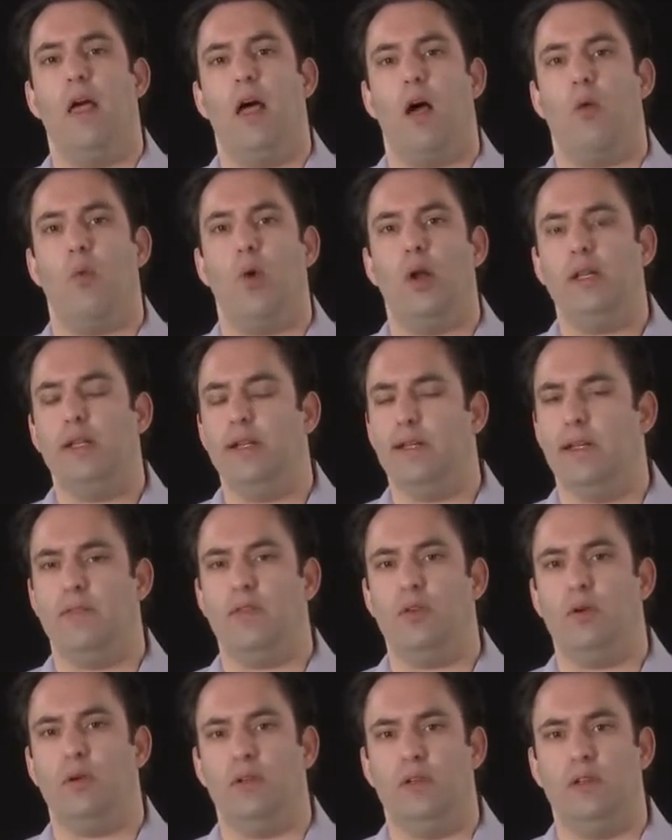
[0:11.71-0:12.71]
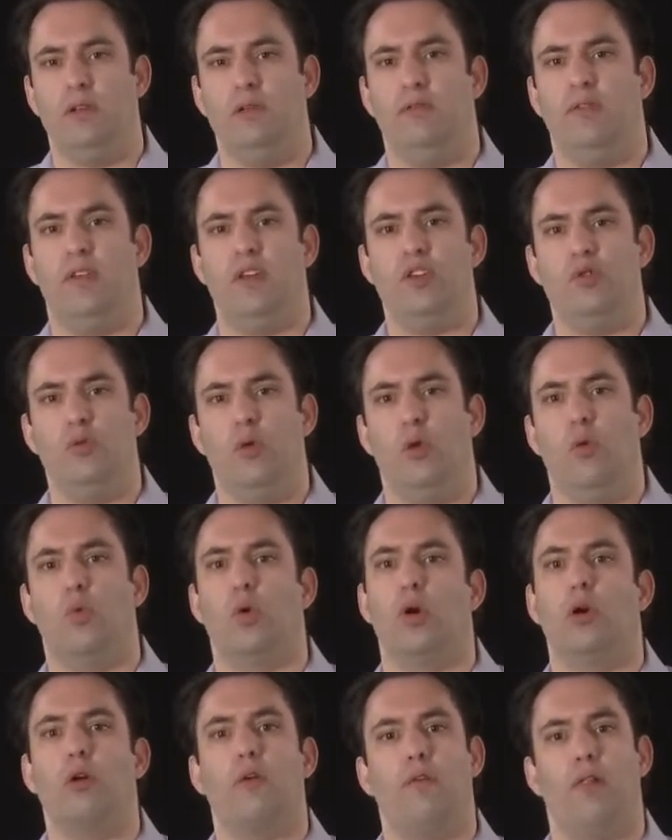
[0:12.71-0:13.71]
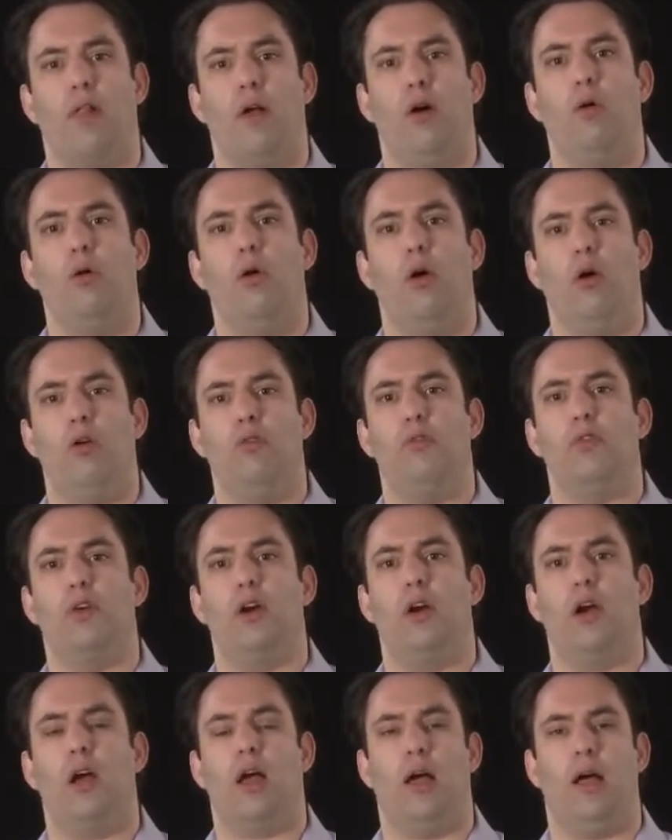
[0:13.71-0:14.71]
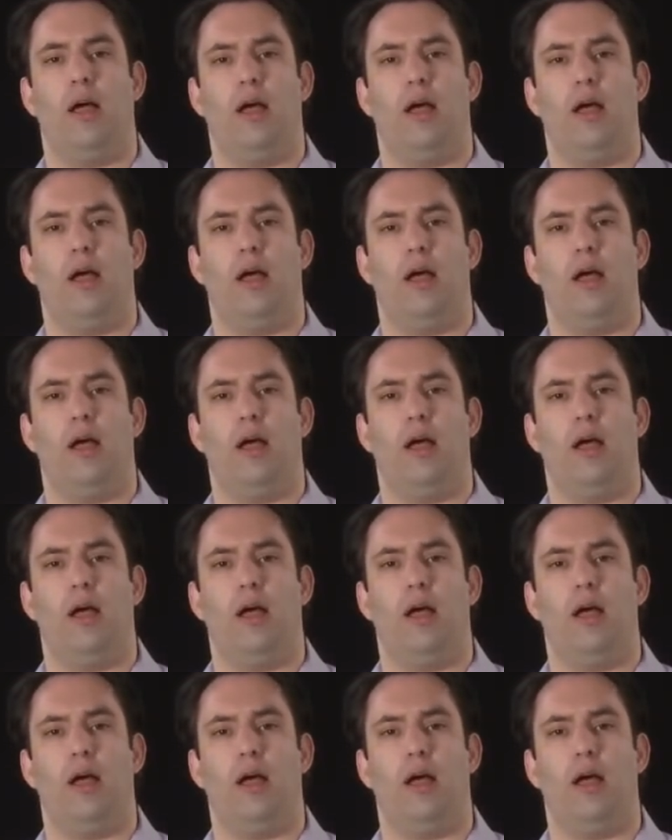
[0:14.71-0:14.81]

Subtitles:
I wanted to give you a little visual workflow over